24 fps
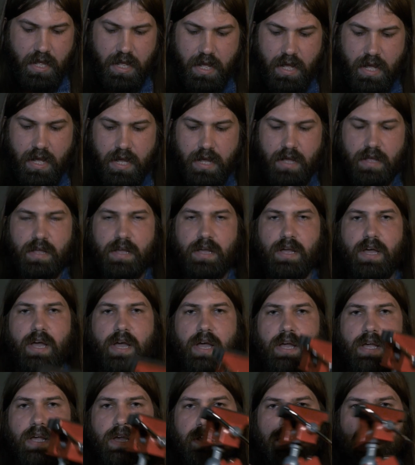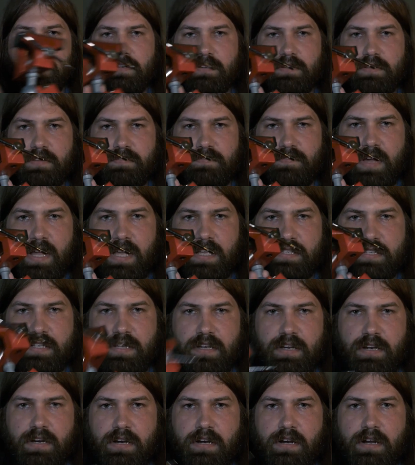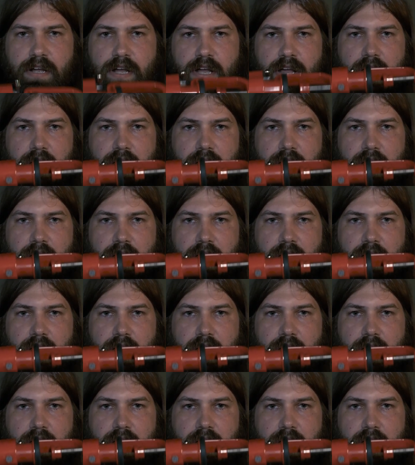I got a little device here.